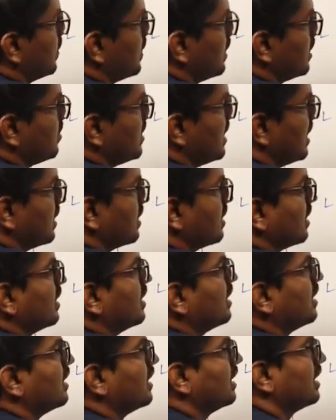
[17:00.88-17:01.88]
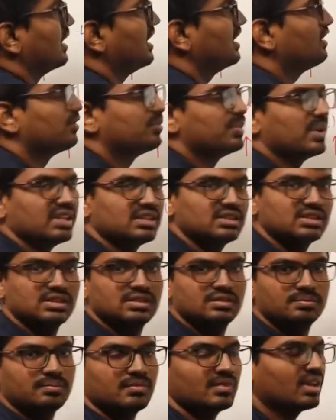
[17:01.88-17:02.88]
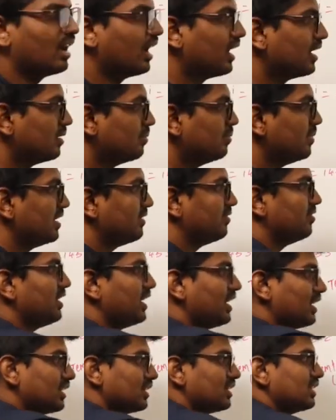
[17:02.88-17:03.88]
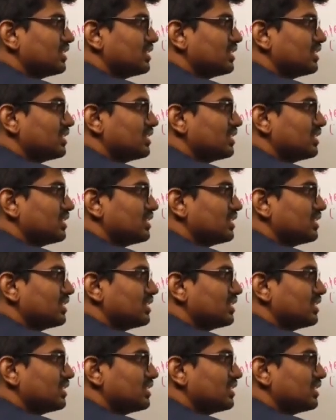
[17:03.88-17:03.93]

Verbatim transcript: going to be in liquid phase, and between